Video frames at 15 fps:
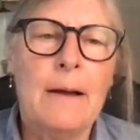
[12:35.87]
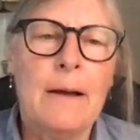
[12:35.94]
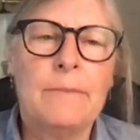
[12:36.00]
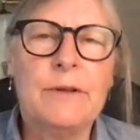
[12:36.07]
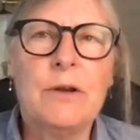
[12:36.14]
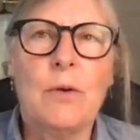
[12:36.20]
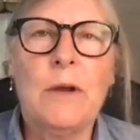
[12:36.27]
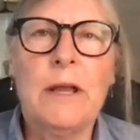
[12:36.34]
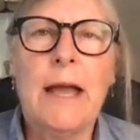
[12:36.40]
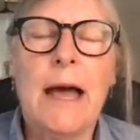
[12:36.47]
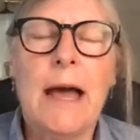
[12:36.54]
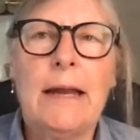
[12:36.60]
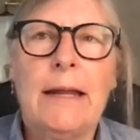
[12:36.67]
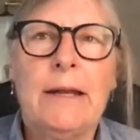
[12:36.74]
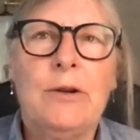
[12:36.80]
So we
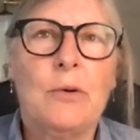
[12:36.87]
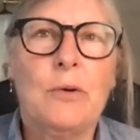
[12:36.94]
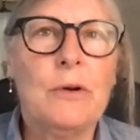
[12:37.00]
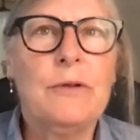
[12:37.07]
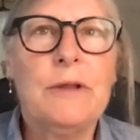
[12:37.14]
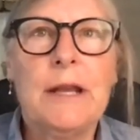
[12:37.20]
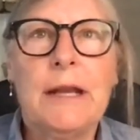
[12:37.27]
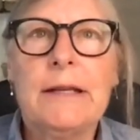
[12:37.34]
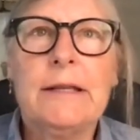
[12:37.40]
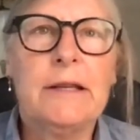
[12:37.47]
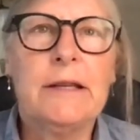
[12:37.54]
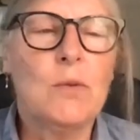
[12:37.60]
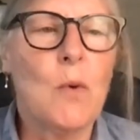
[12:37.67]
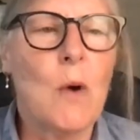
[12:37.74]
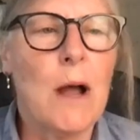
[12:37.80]
had a North
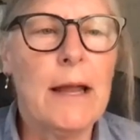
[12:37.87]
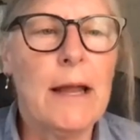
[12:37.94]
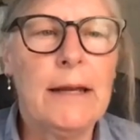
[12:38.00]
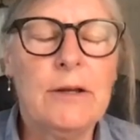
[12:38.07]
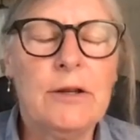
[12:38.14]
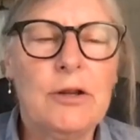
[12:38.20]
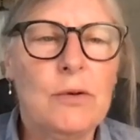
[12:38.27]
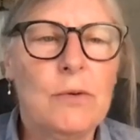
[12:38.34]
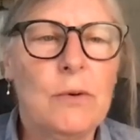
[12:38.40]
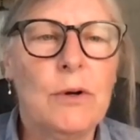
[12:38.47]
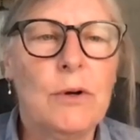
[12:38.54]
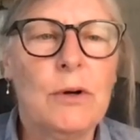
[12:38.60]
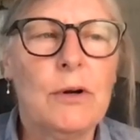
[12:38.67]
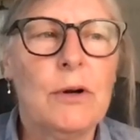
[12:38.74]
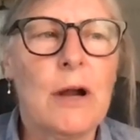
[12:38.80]
Texas wine
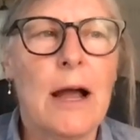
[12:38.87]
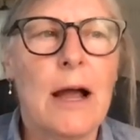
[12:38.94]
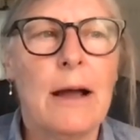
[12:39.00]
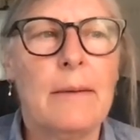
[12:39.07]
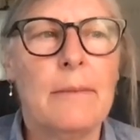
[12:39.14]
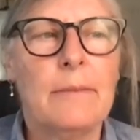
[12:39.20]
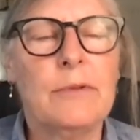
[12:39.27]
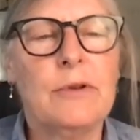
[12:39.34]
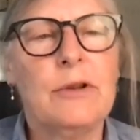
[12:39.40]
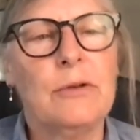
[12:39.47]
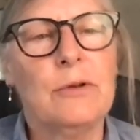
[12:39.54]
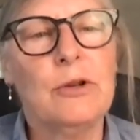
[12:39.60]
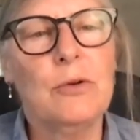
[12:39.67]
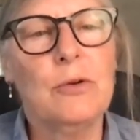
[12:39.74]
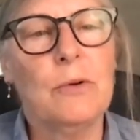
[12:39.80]
tour
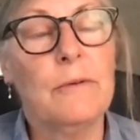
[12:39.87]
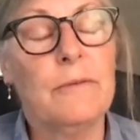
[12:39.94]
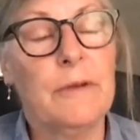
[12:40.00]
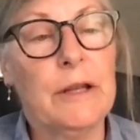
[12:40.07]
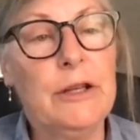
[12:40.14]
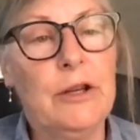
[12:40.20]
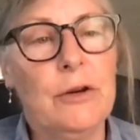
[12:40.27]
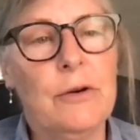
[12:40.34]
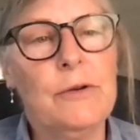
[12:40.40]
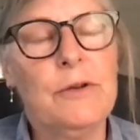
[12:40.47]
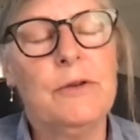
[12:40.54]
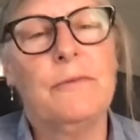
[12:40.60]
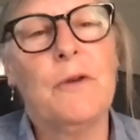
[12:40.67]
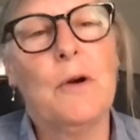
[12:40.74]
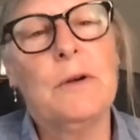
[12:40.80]
to tour
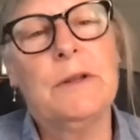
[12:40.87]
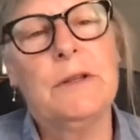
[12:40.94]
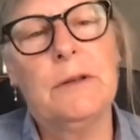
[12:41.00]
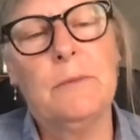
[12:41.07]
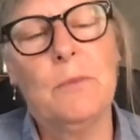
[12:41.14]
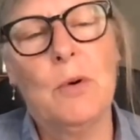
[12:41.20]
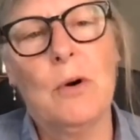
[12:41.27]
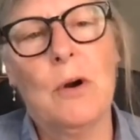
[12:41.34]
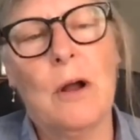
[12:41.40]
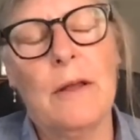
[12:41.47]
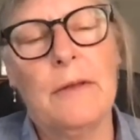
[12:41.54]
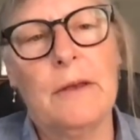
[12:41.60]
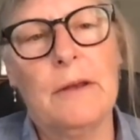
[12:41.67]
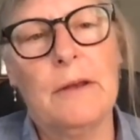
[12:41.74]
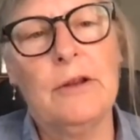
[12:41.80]
vineyards, focusing more
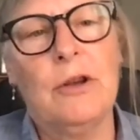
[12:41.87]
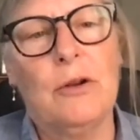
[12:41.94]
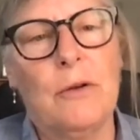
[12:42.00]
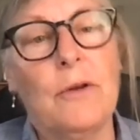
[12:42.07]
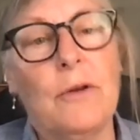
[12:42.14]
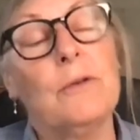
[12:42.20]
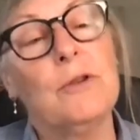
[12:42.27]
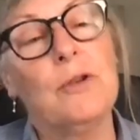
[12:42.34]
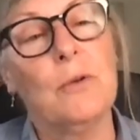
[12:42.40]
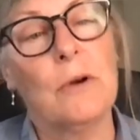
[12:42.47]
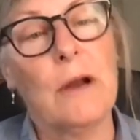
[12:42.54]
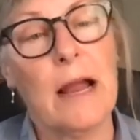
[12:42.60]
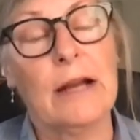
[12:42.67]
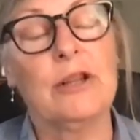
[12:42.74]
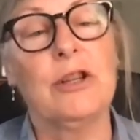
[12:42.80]
on, you know, those who
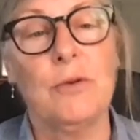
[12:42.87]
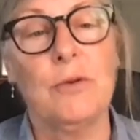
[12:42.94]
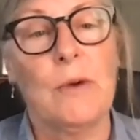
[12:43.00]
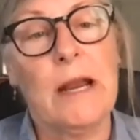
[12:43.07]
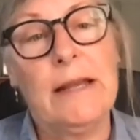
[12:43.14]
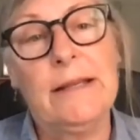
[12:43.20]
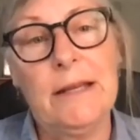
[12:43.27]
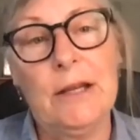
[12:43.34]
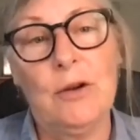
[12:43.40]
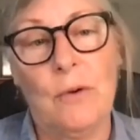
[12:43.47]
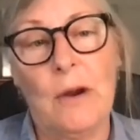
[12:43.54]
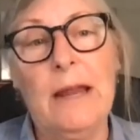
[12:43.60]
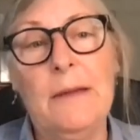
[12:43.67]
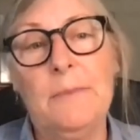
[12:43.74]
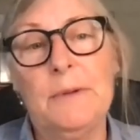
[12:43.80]
are actually raising
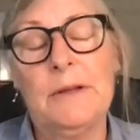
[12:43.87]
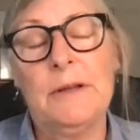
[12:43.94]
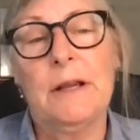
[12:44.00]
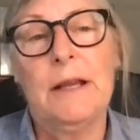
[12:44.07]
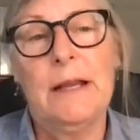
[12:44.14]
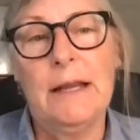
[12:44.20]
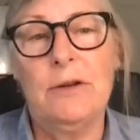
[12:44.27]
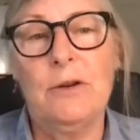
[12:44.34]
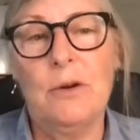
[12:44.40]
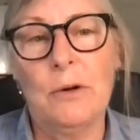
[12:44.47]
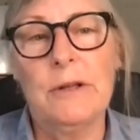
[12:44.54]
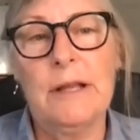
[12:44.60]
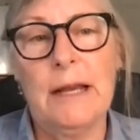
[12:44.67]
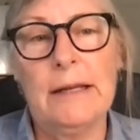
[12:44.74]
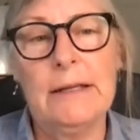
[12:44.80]
grapes in
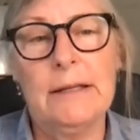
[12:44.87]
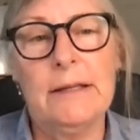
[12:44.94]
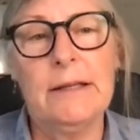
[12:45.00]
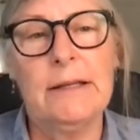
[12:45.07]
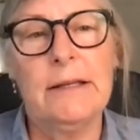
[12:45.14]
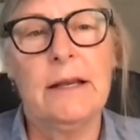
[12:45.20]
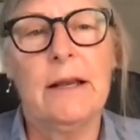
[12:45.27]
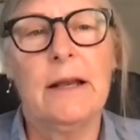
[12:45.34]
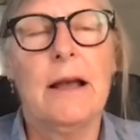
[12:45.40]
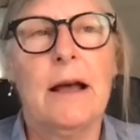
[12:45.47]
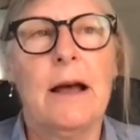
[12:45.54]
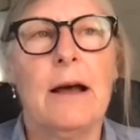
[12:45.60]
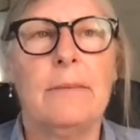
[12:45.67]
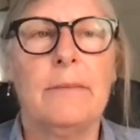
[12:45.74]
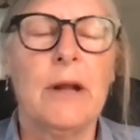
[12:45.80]
North Texas,
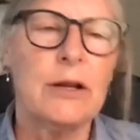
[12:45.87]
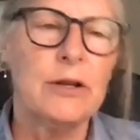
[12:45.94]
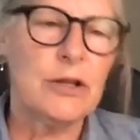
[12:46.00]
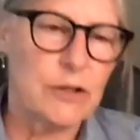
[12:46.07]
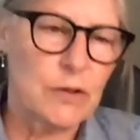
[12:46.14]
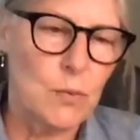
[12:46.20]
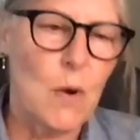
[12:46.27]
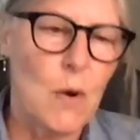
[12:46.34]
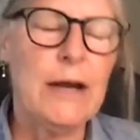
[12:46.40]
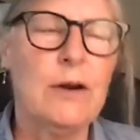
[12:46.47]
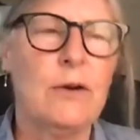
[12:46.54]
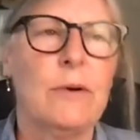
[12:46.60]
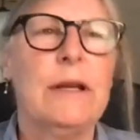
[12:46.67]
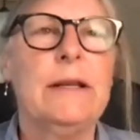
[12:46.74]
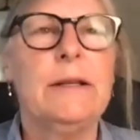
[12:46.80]
not just
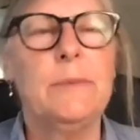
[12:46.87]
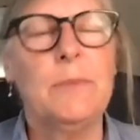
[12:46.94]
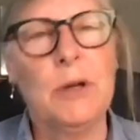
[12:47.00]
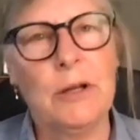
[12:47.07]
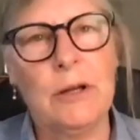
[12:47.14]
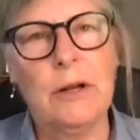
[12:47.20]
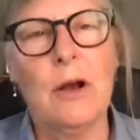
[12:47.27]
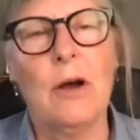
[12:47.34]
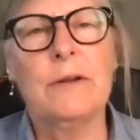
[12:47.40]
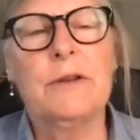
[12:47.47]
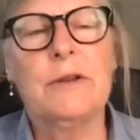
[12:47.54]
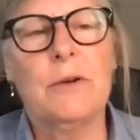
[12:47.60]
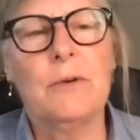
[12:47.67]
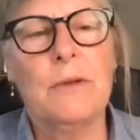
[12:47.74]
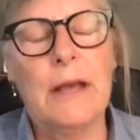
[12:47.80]
wineries, but
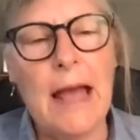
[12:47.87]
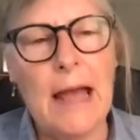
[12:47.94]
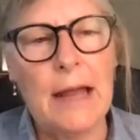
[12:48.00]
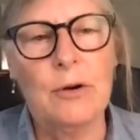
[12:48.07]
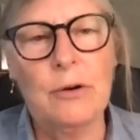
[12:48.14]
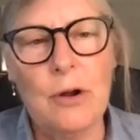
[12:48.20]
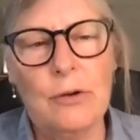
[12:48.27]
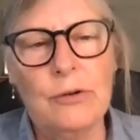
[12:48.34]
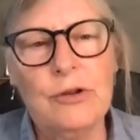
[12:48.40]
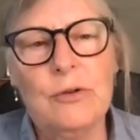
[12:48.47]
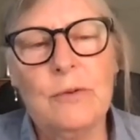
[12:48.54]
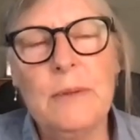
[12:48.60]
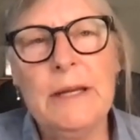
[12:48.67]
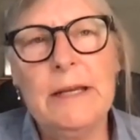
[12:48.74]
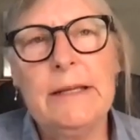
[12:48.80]
also the
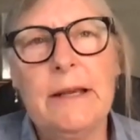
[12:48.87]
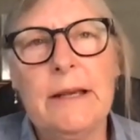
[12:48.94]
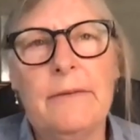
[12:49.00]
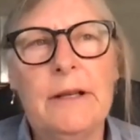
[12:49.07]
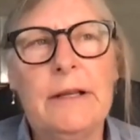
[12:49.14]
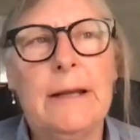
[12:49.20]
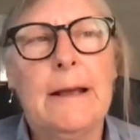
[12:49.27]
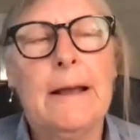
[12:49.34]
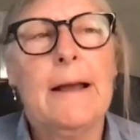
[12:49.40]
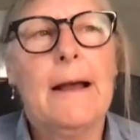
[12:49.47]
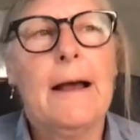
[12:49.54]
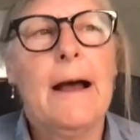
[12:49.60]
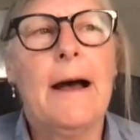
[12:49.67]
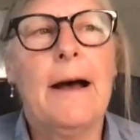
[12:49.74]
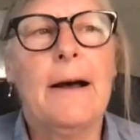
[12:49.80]
agricultural piece of it.
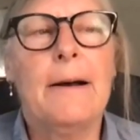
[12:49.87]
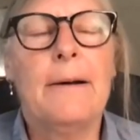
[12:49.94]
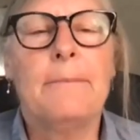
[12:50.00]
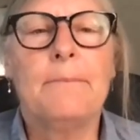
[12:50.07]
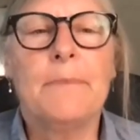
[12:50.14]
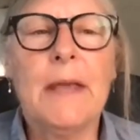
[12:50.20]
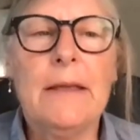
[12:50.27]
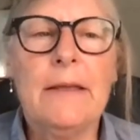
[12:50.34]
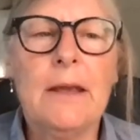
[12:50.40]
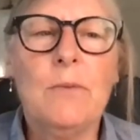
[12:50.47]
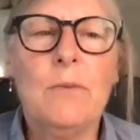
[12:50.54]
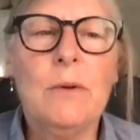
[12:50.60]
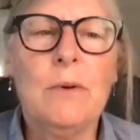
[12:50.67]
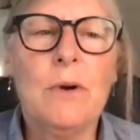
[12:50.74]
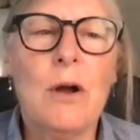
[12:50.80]
And then
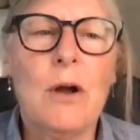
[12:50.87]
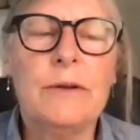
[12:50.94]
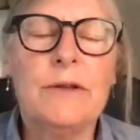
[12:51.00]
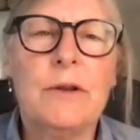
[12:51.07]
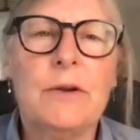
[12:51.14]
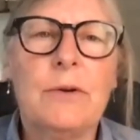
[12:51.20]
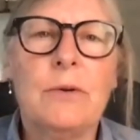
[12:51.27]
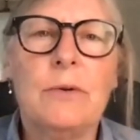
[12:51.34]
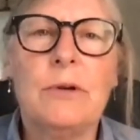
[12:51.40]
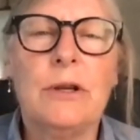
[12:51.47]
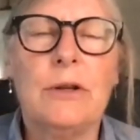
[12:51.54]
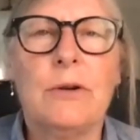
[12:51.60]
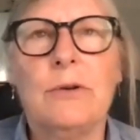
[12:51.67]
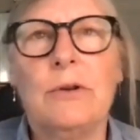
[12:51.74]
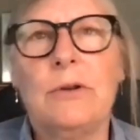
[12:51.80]
we were also,
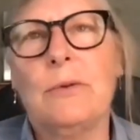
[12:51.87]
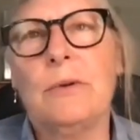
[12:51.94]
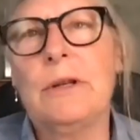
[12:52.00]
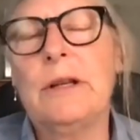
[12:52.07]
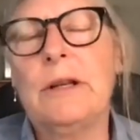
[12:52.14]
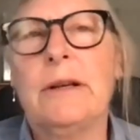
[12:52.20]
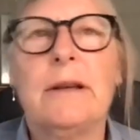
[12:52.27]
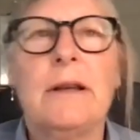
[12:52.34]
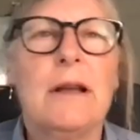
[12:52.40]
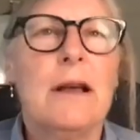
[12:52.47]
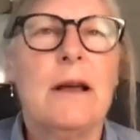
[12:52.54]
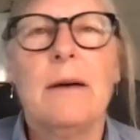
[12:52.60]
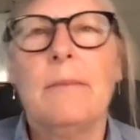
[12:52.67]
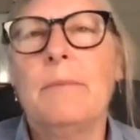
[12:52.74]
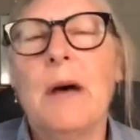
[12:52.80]
you know, doing a
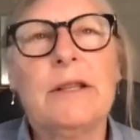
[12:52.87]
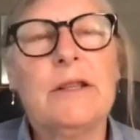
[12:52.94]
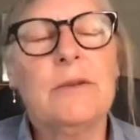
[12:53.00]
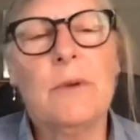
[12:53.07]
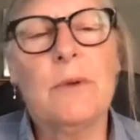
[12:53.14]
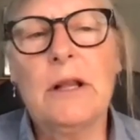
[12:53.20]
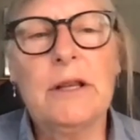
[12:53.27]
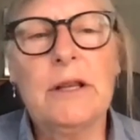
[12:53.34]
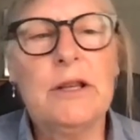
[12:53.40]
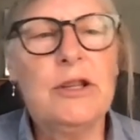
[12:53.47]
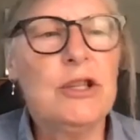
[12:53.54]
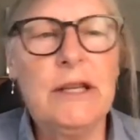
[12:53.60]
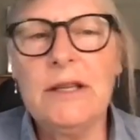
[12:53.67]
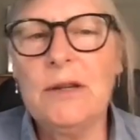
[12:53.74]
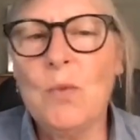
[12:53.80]
mozzarella
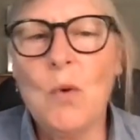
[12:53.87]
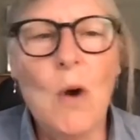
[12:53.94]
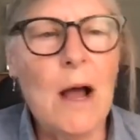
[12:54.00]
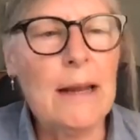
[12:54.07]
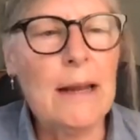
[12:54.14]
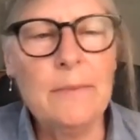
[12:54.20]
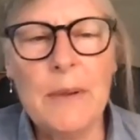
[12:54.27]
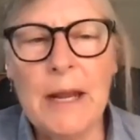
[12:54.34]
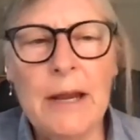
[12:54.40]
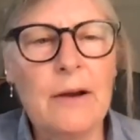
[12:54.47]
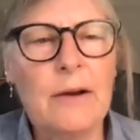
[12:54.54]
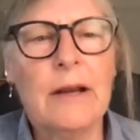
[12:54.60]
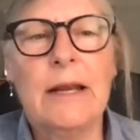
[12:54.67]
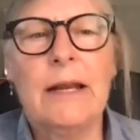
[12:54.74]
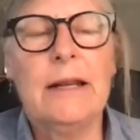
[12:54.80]
cheese and wine
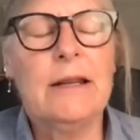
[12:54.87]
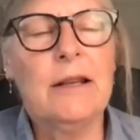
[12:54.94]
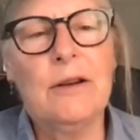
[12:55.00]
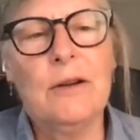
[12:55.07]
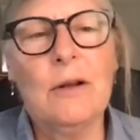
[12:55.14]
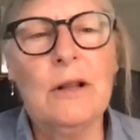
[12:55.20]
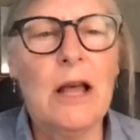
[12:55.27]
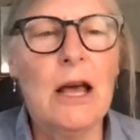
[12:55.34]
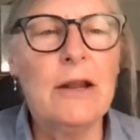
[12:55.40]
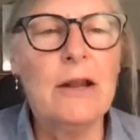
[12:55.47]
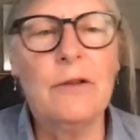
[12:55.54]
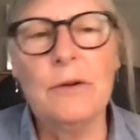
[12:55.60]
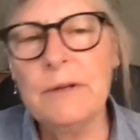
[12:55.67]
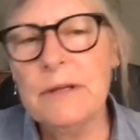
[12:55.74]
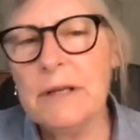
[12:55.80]
pairing, you know, a lot of
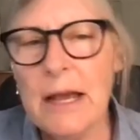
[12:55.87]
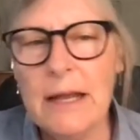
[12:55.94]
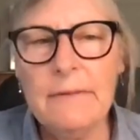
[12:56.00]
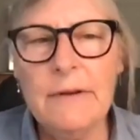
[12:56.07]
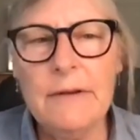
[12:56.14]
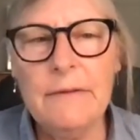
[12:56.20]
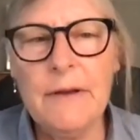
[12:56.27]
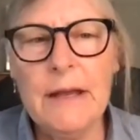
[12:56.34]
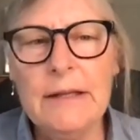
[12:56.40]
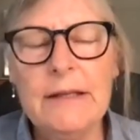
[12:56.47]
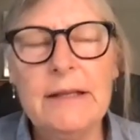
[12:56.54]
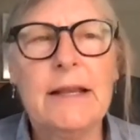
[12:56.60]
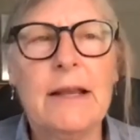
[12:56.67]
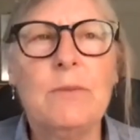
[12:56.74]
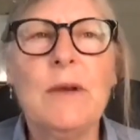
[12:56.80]
those kind of
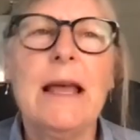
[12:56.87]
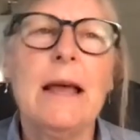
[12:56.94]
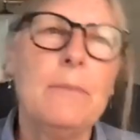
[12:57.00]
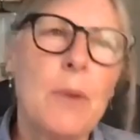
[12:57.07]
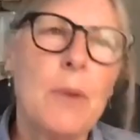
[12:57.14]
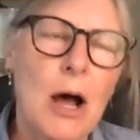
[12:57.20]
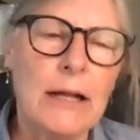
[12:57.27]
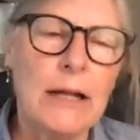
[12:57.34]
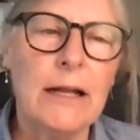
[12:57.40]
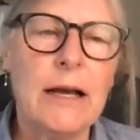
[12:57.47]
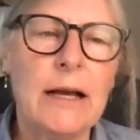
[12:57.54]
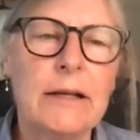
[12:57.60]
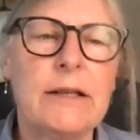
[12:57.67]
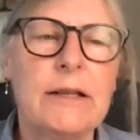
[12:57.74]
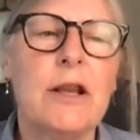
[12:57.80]
events. And we had
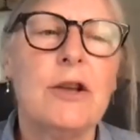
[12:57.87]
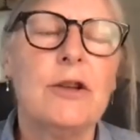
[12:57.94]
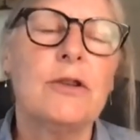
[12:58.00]
potlucks.